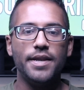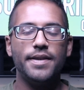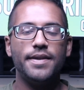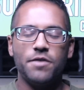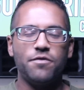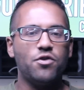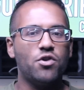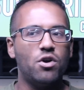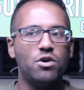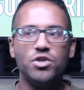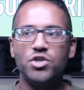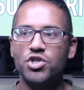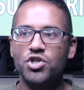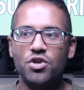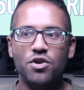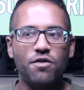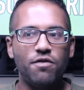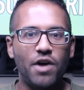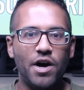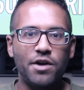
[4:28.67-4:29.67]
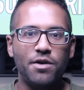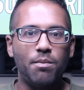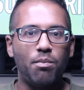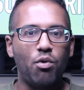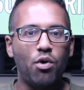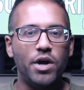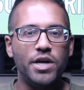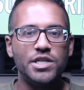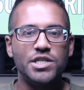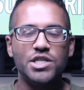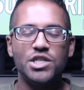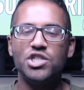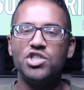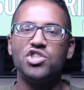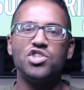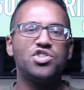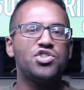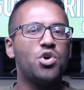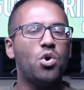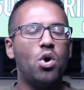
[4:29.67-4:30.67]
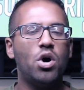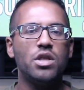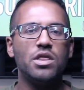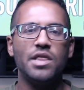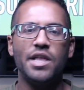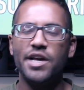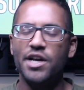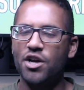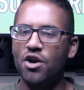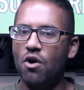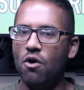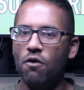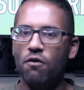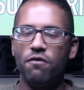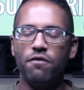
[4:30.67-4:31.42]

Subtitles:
If you're unsure of how to price it, just go on Let Go,